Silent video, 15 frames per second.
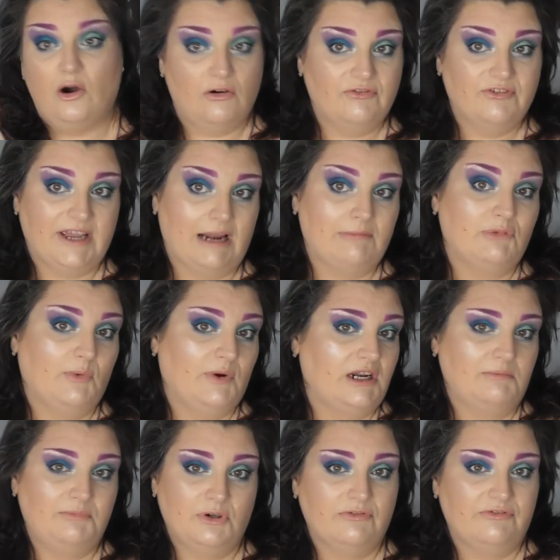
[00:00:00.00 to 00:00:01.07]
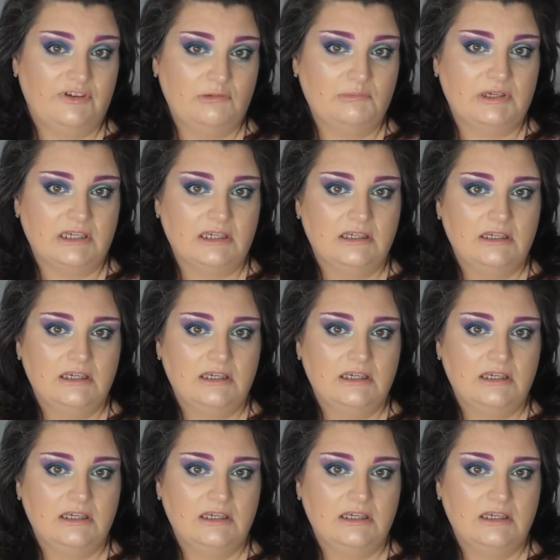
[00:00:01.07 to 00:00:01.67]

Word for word: off camera when I'm not filming.